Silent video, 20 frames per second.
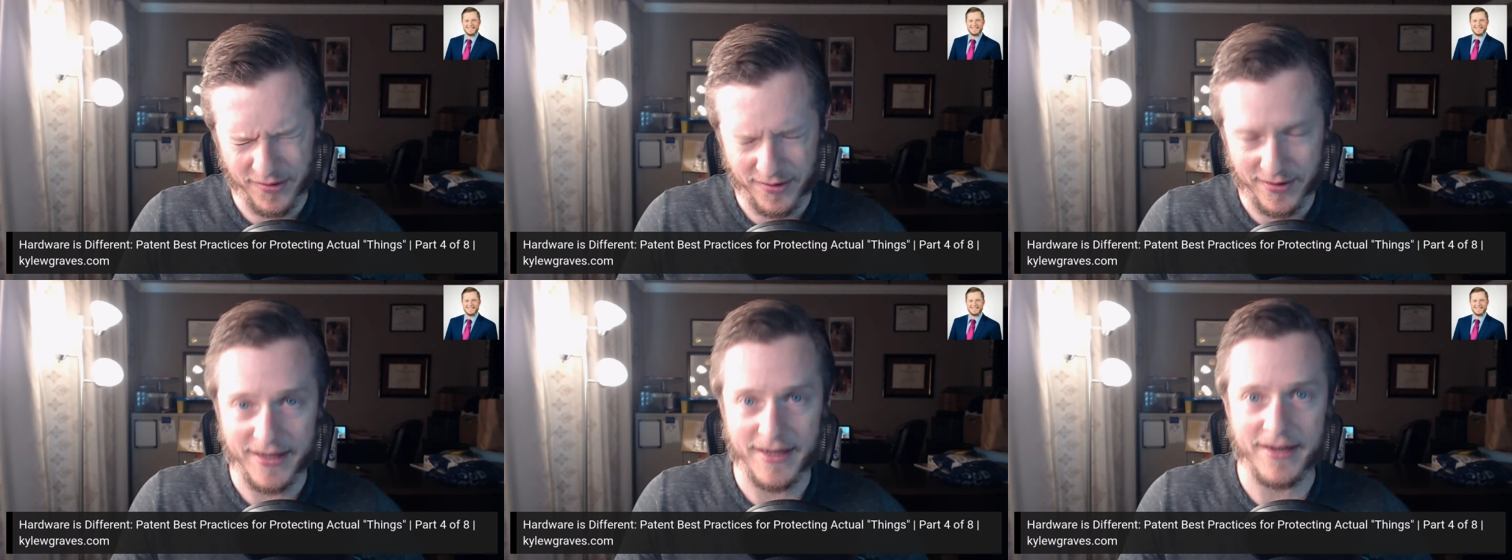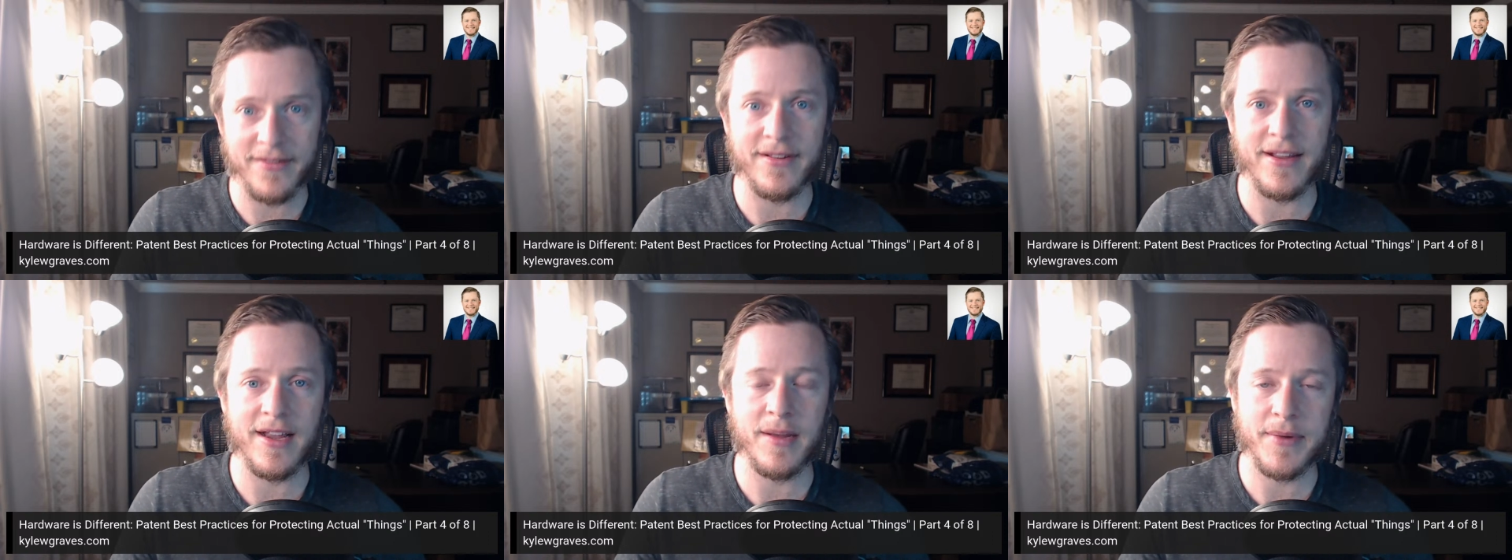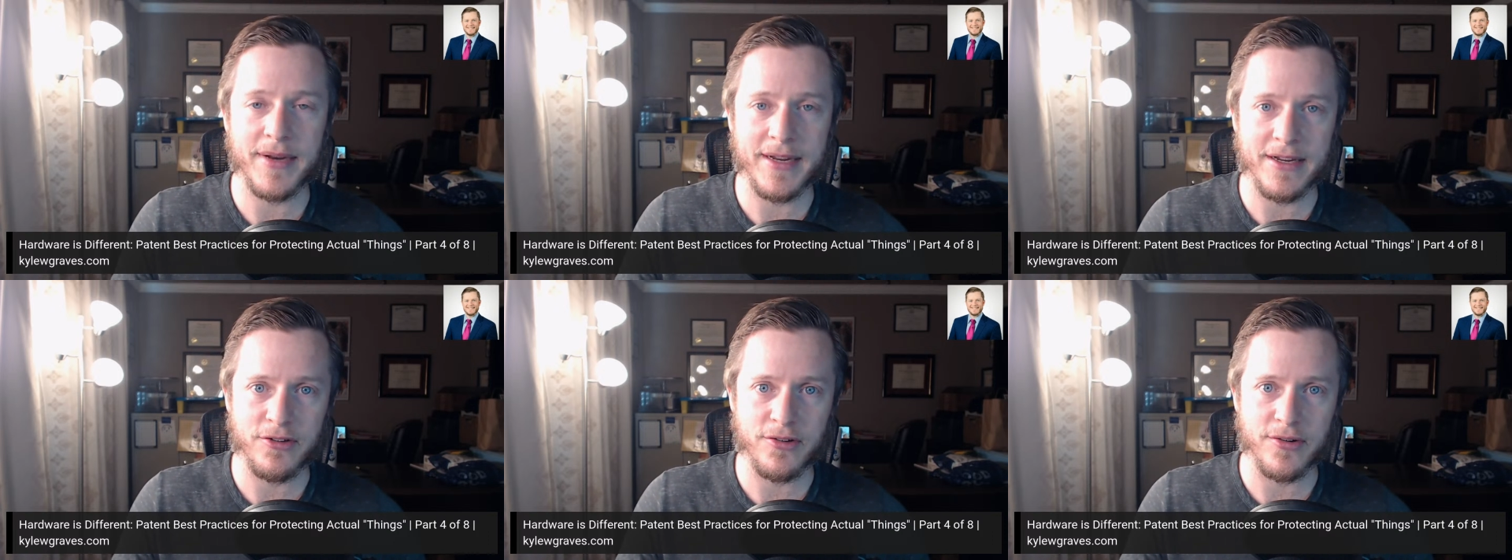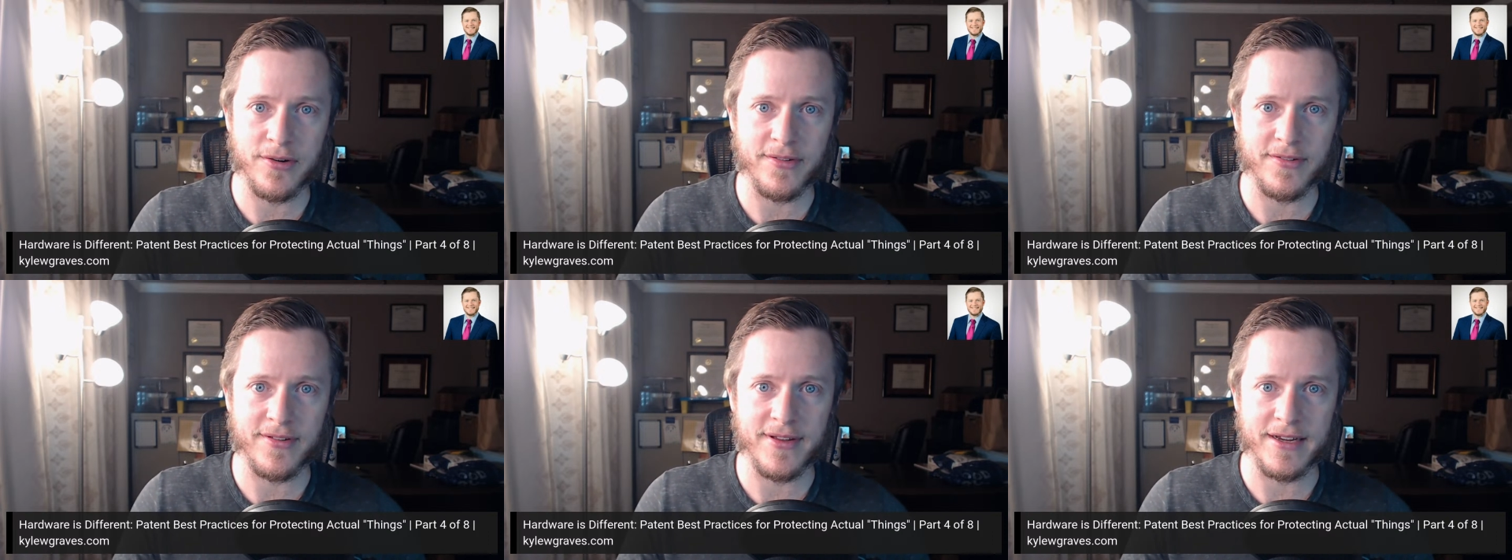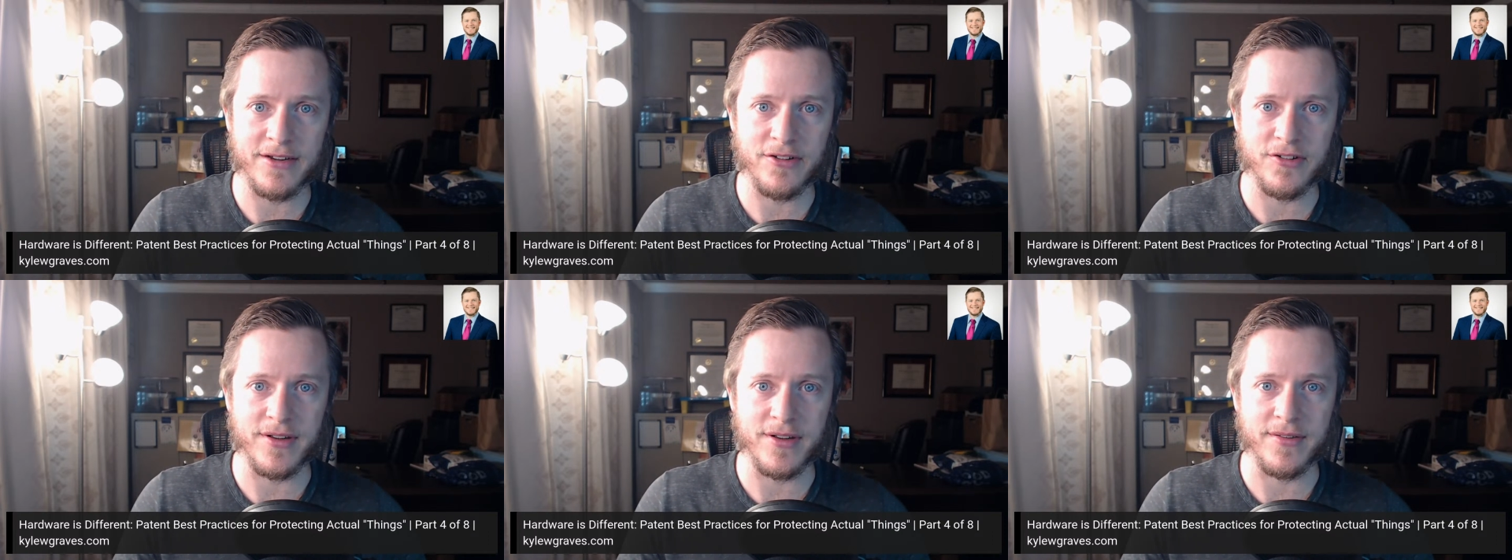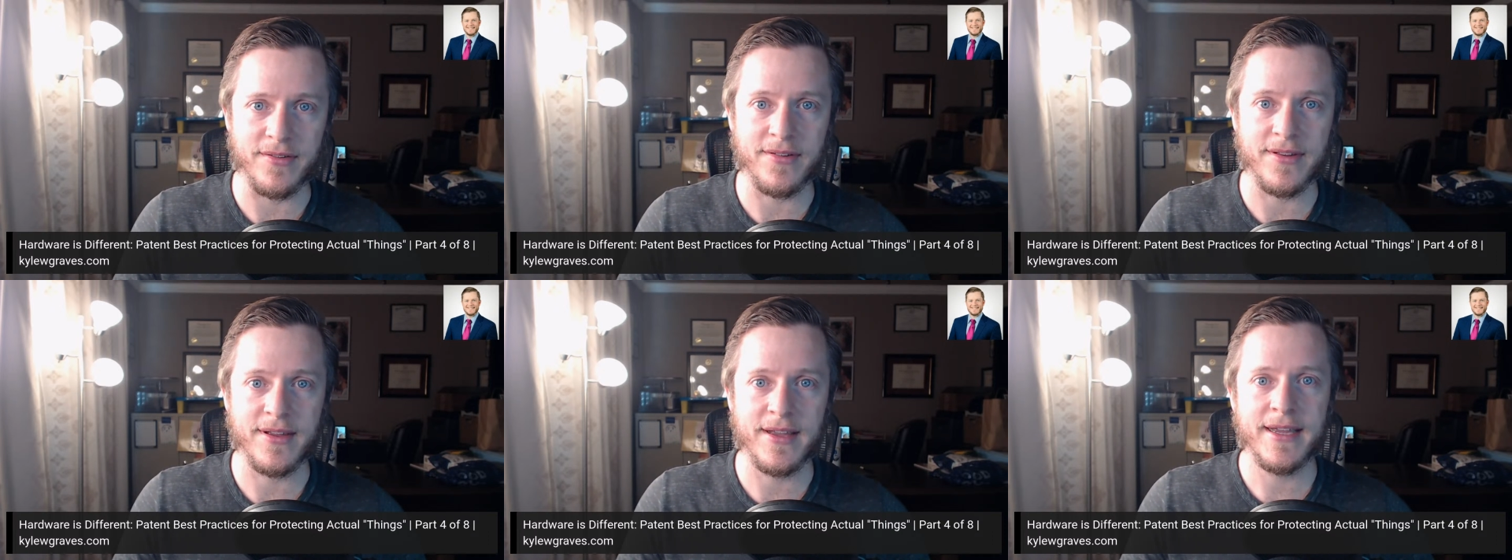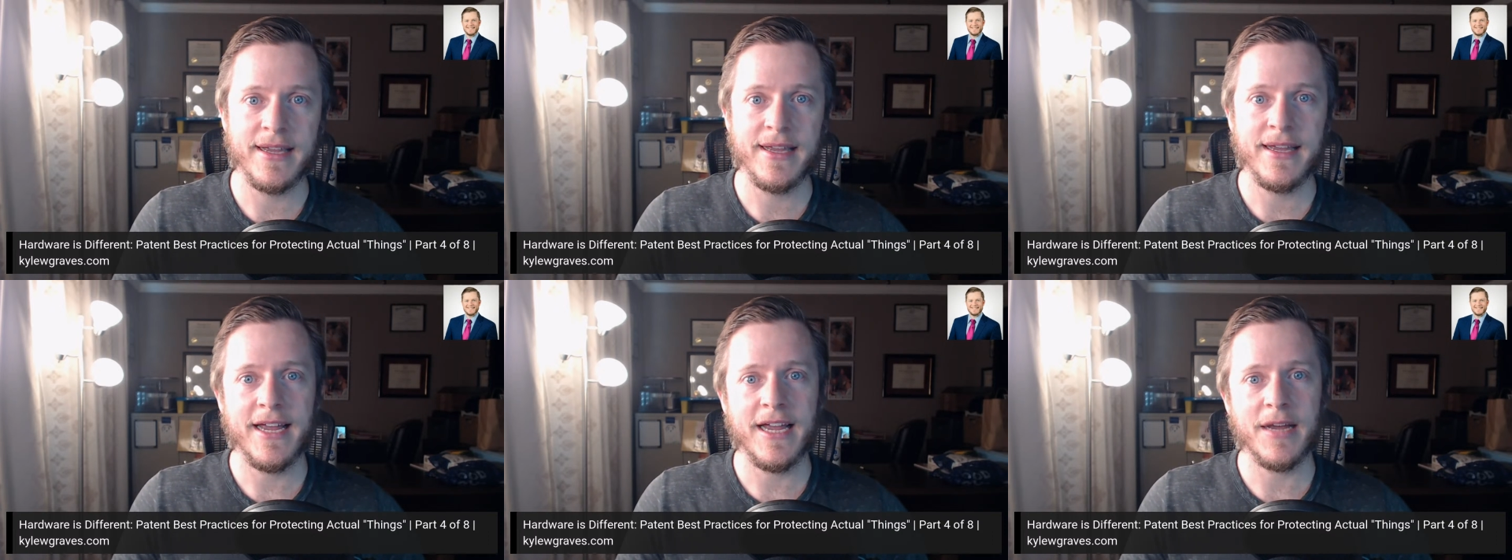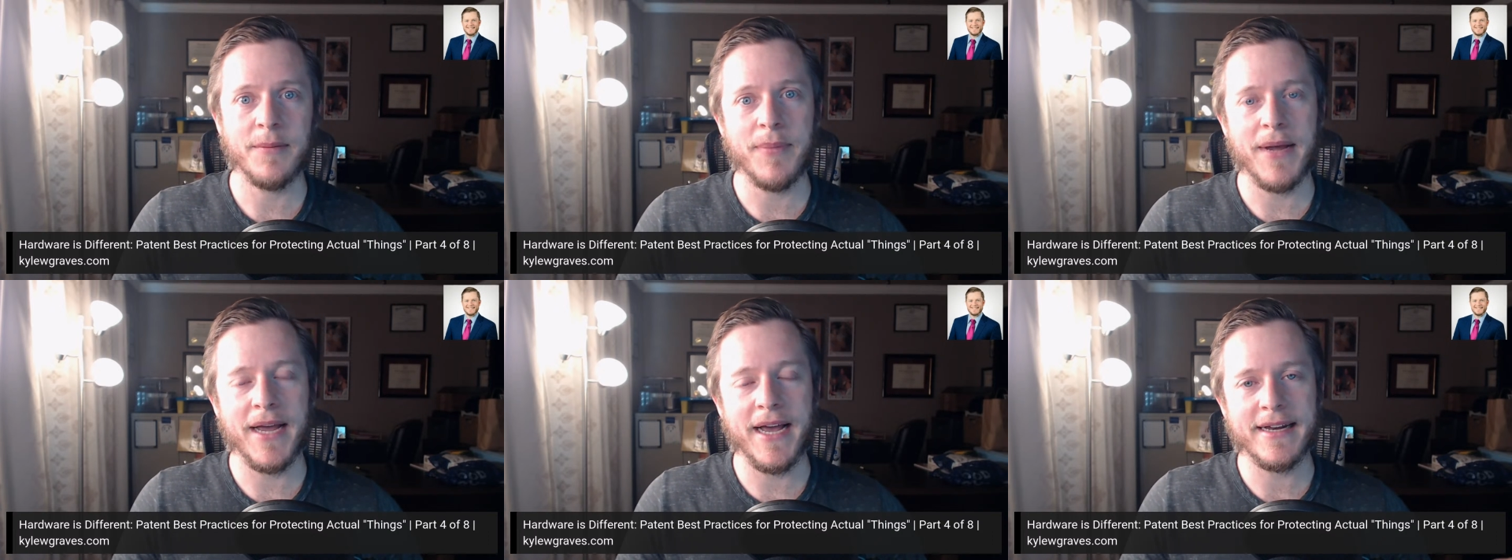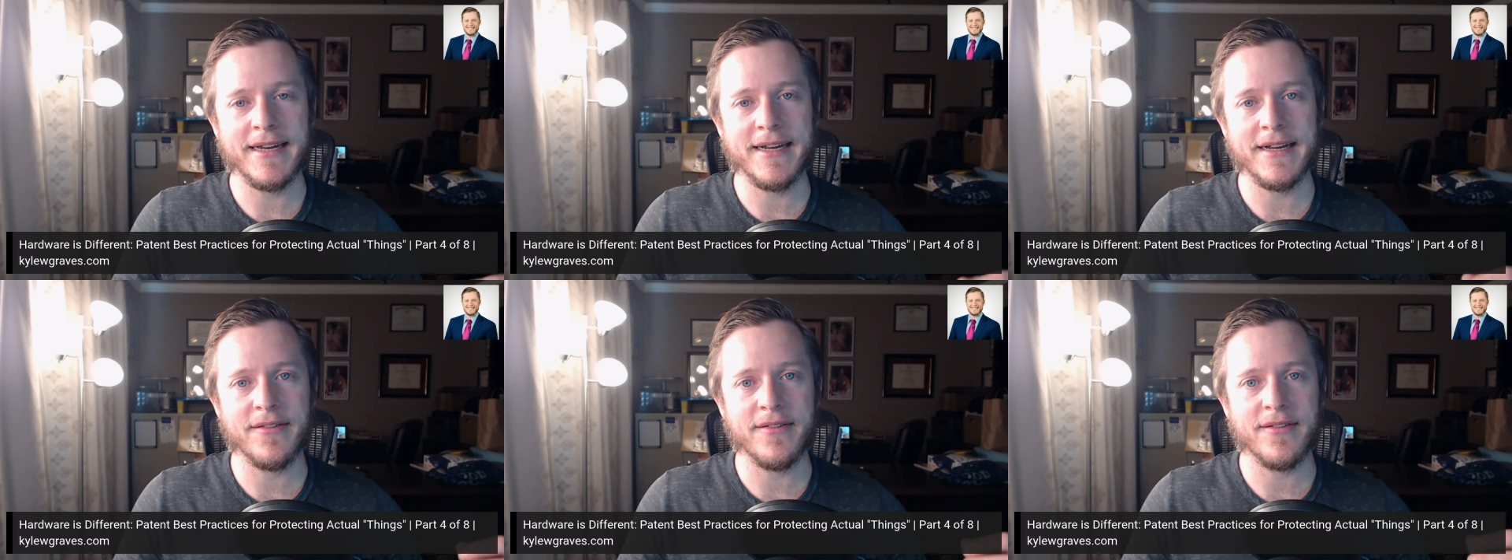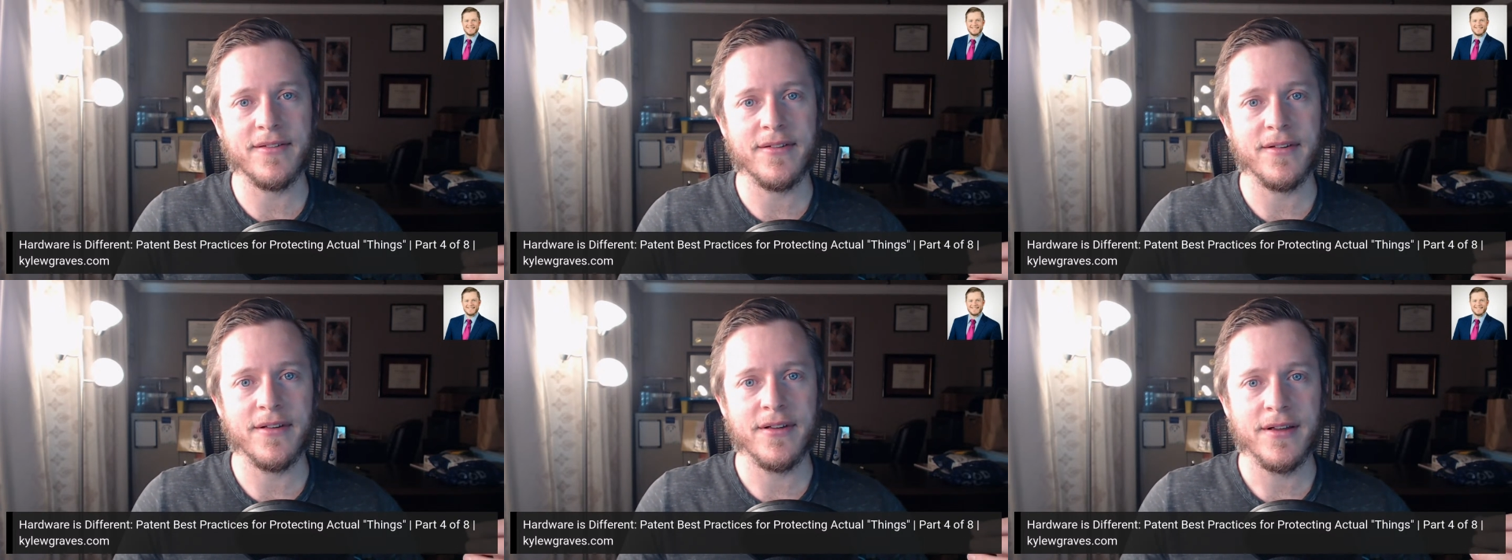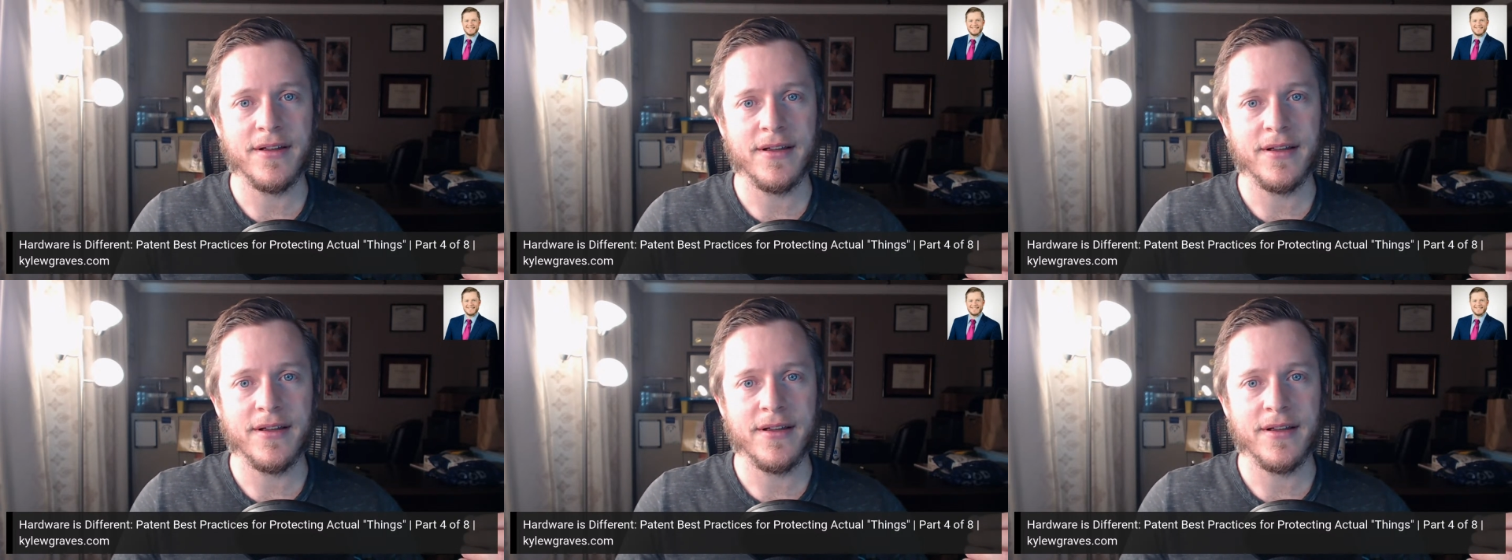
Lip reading: examining jurisdictions and patents